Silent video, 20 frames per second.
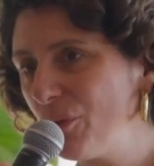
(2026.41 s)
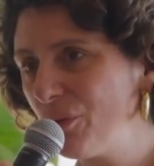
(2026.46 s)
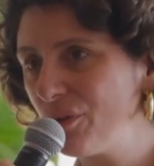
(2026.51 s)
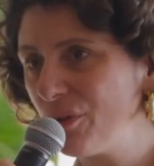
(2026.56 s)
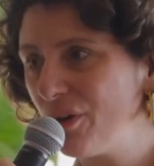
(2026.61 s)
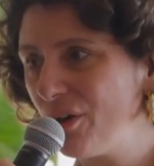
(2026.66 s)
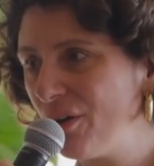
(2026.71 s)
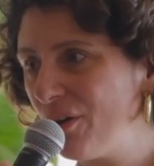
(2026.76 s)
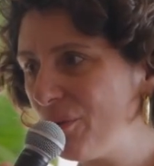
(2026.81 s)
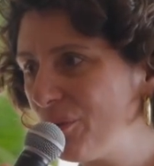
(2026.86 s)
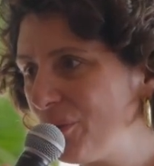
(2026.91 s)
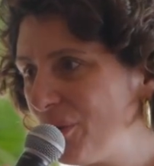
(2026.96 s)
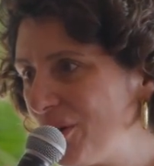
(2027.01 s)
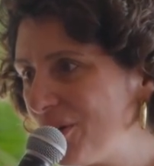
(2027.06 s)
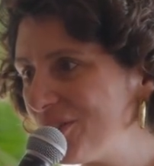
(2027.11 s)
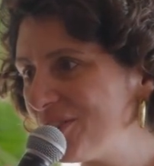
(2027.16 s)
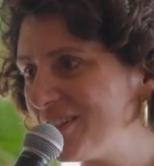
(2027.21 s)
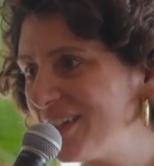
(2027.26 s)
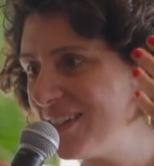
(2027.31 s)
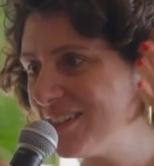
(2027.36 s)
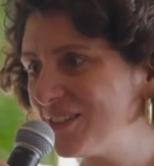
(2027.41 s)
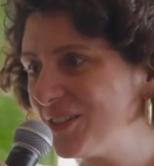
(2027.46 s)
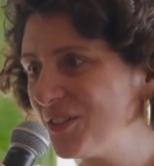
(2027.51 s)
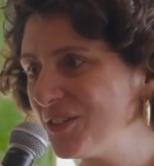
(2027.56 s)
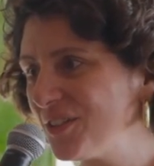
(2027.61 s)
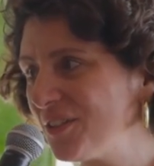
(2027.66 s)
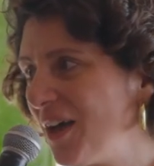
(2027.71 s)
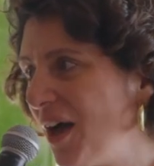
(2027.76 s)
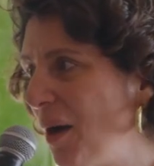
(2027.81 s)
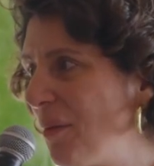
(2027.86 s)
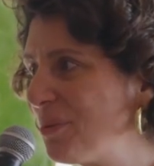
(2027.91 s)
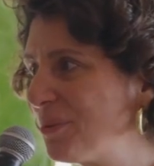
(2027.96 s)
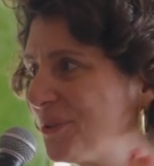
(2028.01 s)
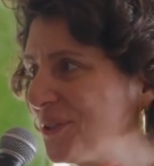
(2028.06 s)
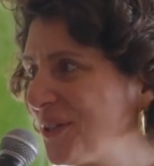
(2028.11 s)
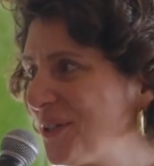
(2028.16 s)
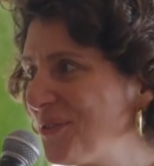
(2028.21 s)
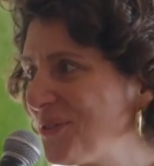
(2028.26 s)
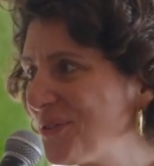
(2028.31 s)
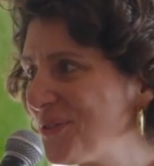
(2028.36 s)
other world that is
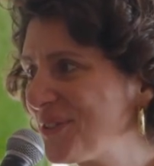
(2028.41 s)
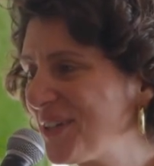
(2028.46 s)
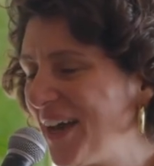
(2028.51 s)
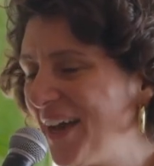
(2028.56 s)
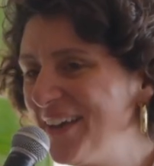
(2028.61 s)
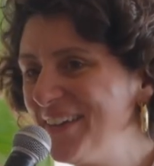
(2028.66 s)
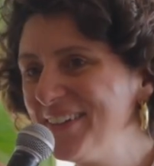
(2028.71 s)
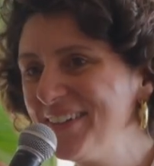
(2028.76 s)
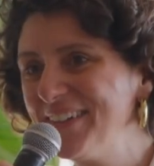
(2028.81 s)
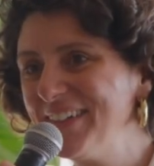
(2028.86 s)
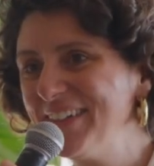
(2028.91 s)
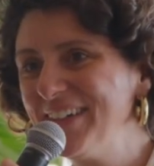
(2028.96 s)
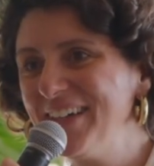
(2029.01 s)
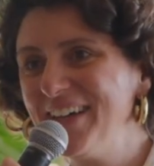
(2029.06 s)
happening in the sky.